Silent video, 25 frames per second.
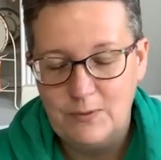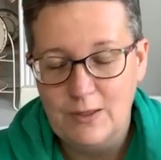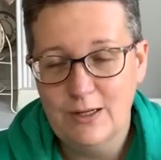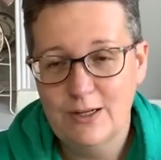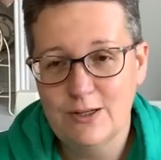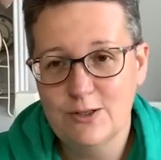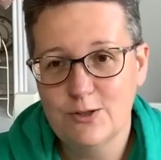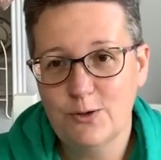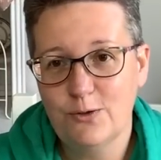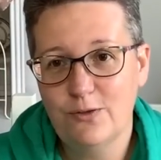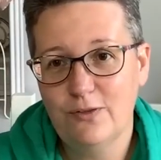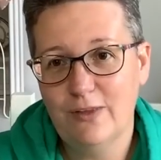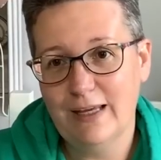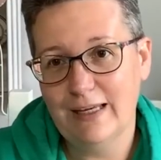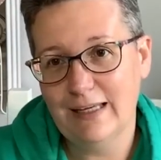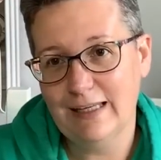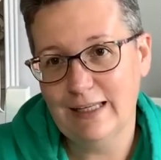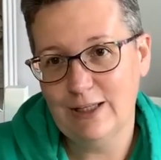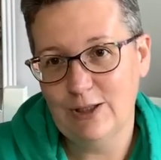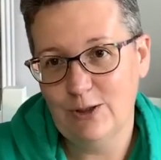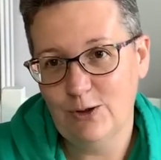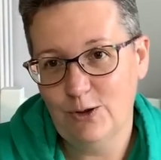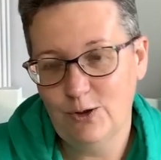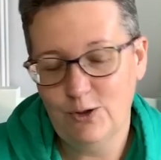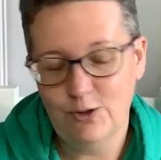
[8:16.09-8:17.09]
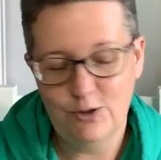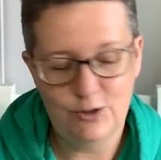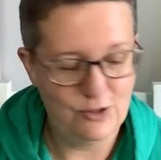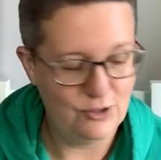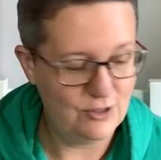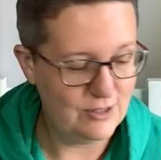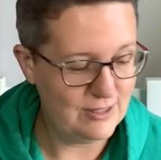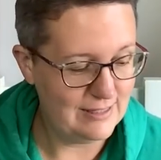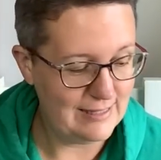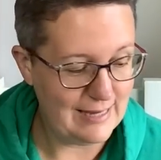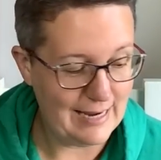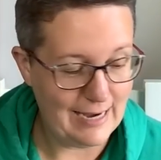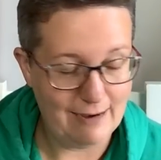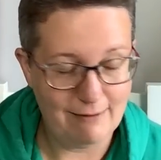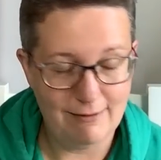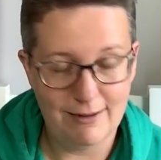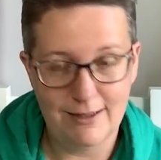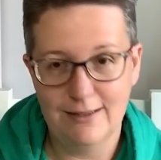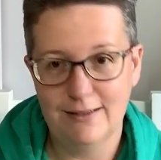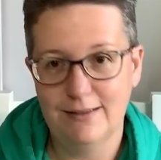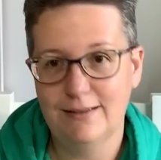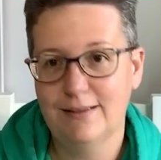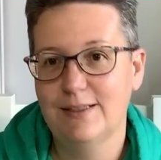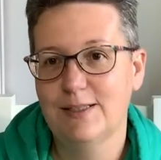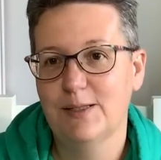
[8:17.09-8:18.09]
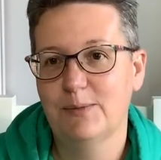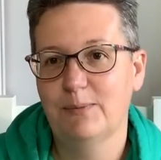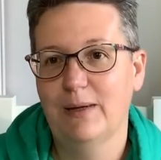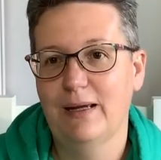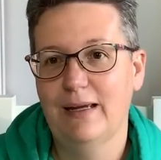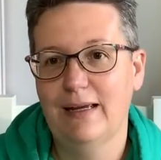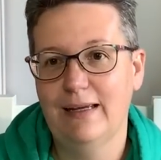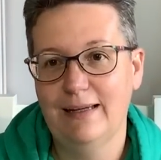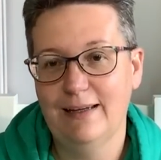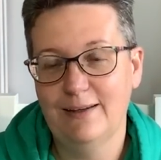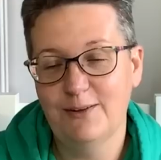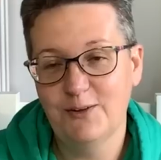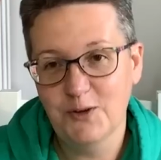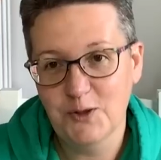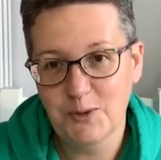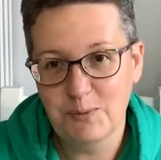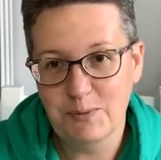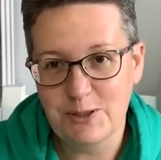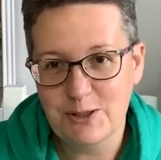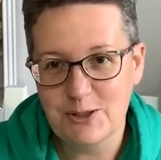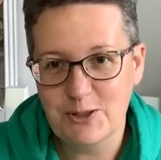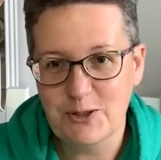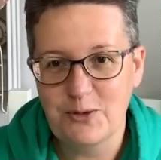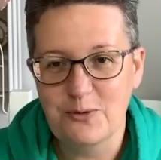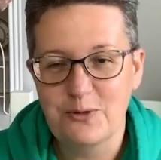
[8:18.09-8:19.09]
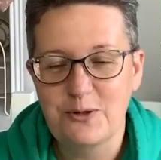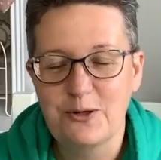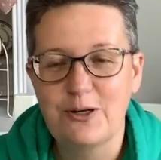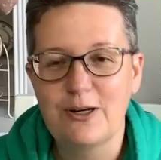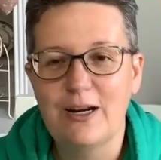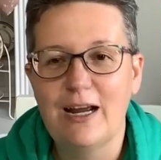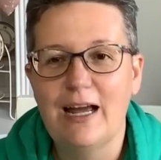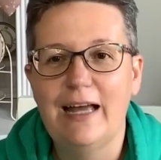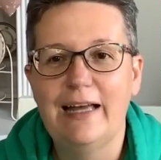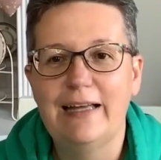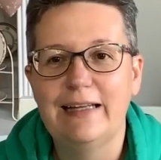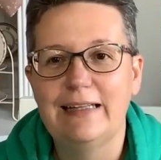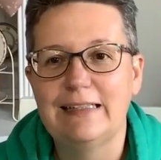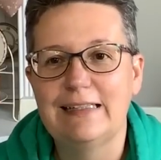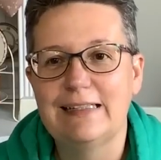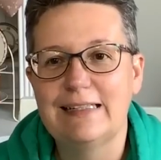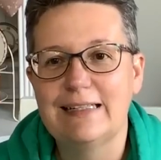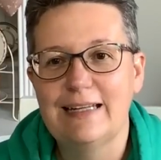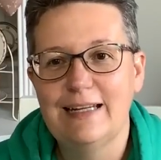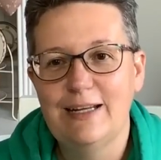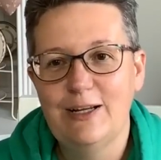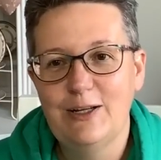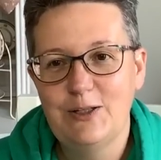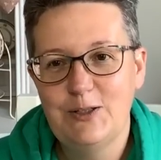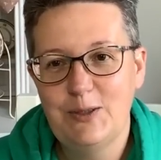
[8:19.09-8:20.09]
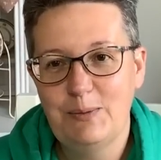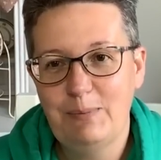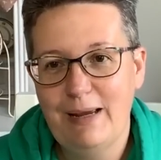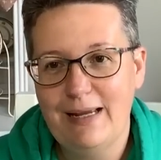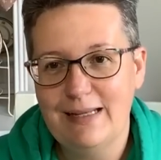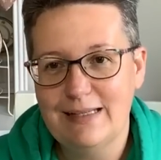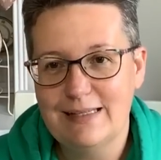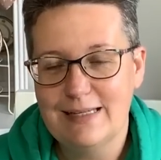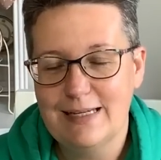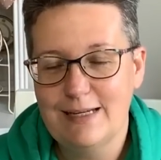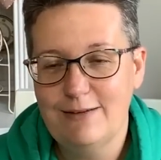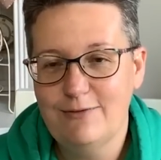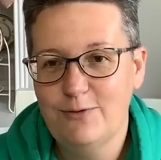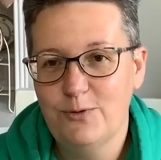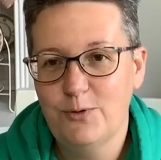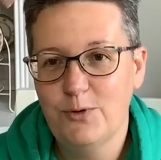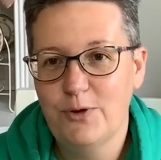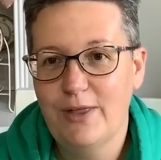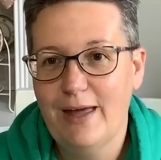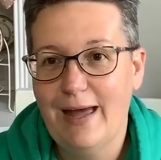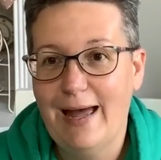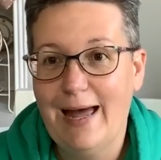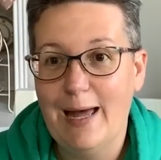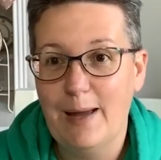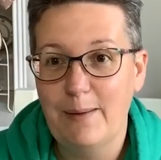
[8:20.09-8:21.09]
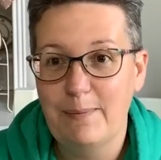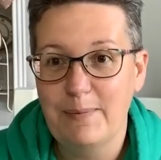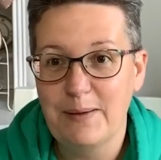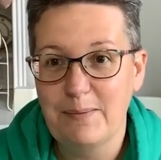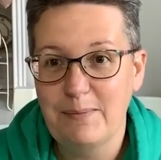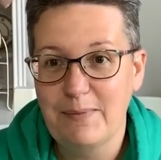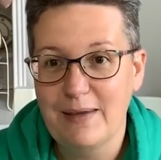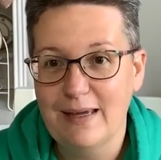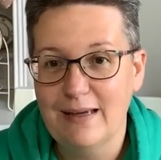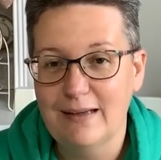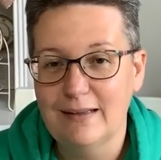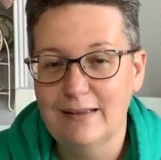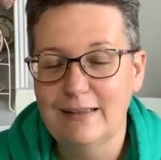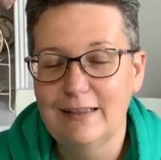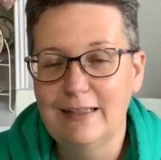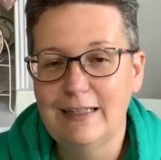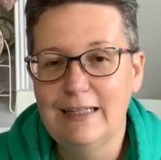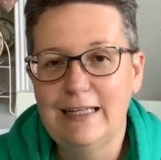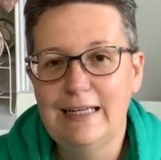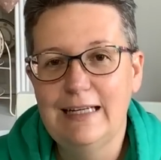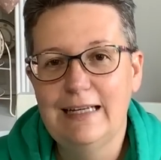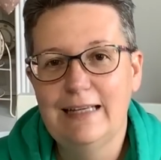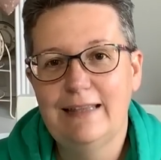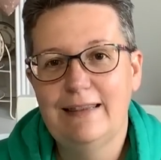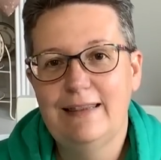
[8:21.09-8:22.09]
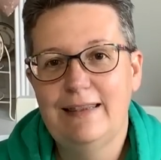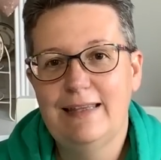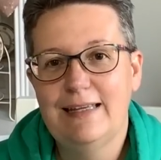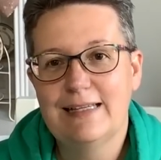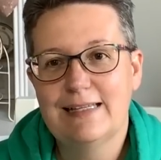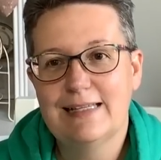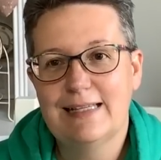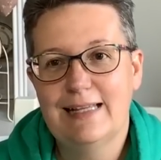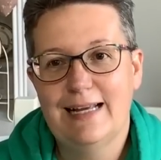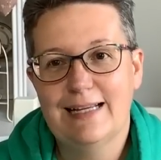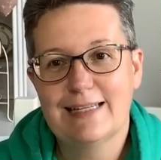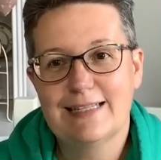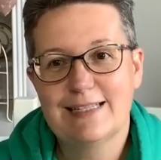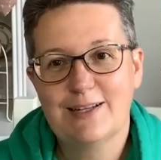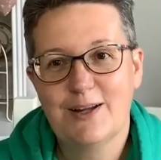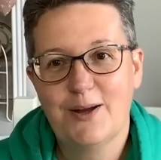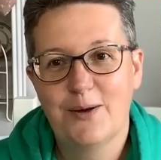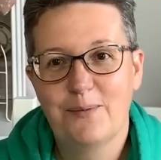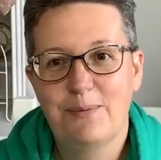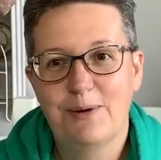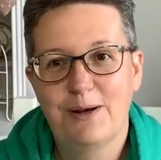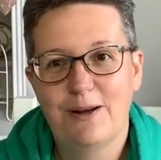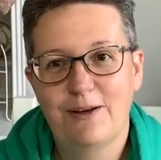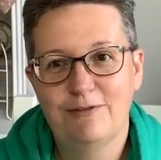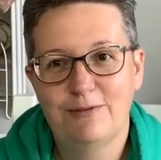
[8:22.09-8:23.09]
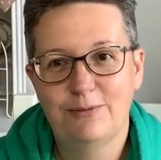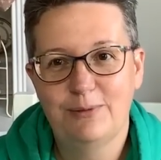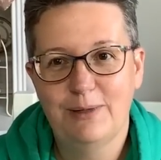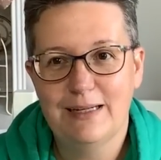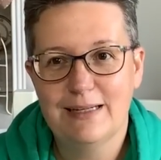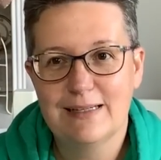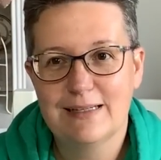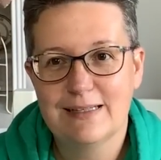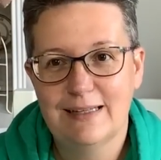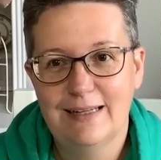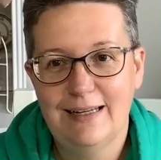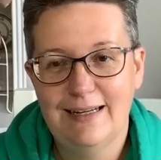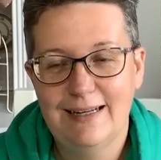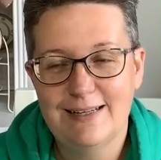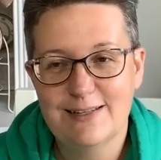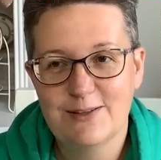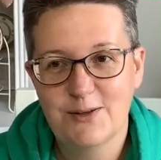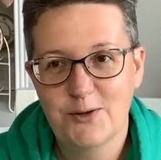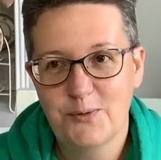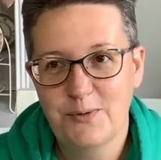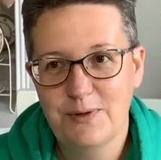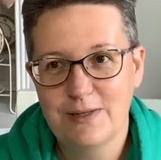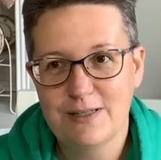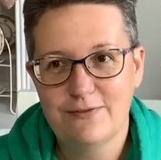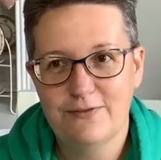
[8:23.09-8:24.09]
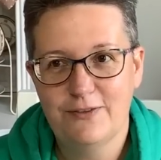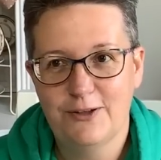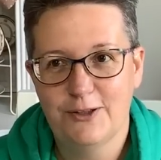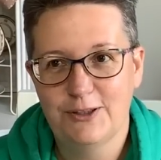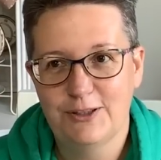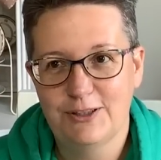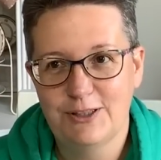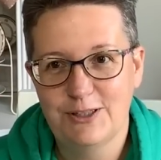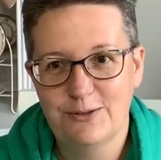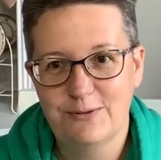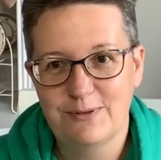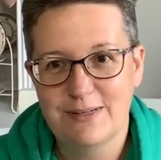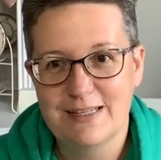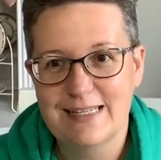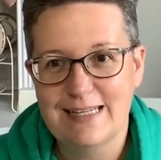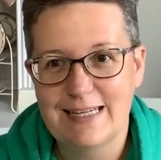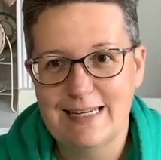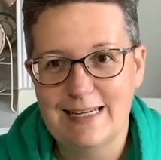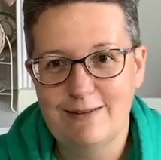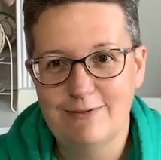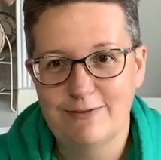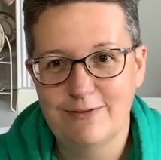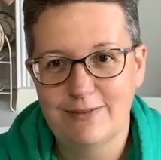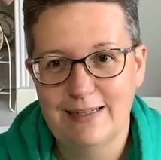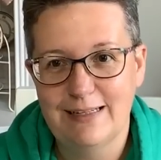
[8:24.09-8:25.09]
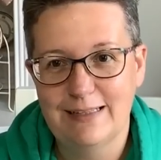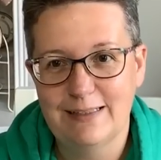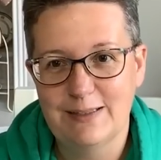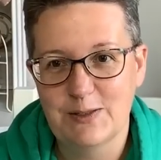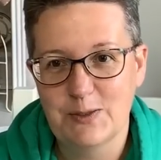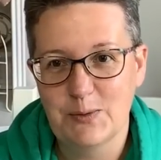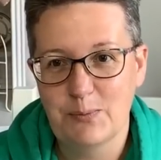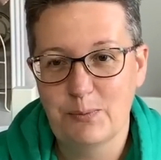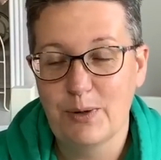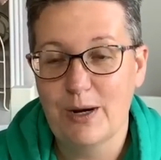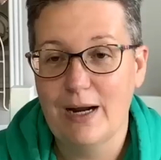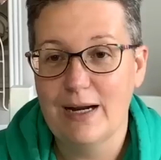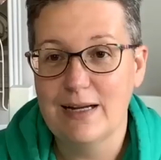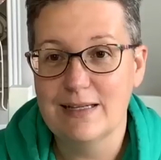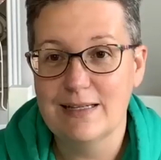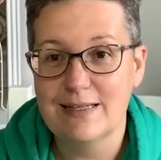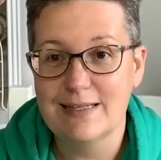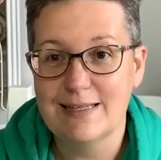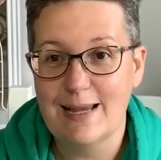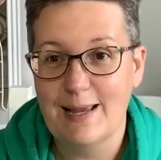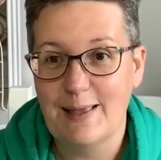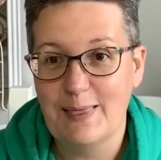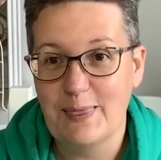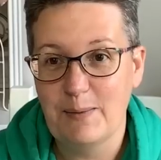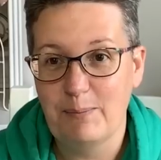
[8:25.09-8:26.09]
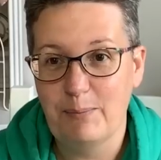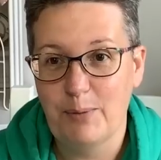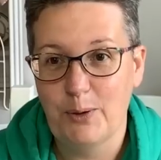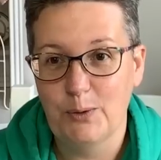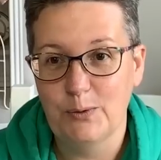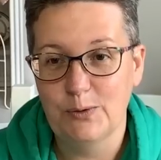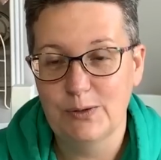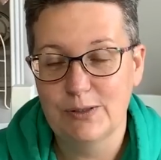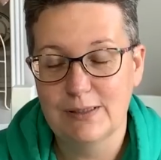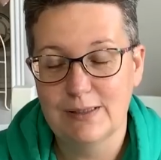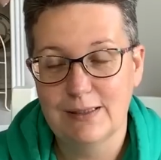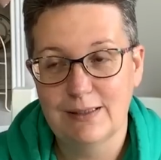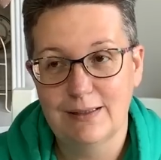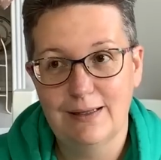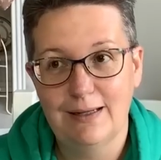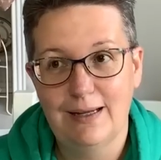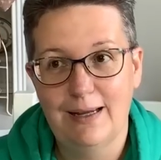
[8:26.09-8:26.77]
So thank you to Sarah, to my anonymous donor, and to Betsy for the happy mail this last couple of weeks. It is always fun to receive little surprises in the post,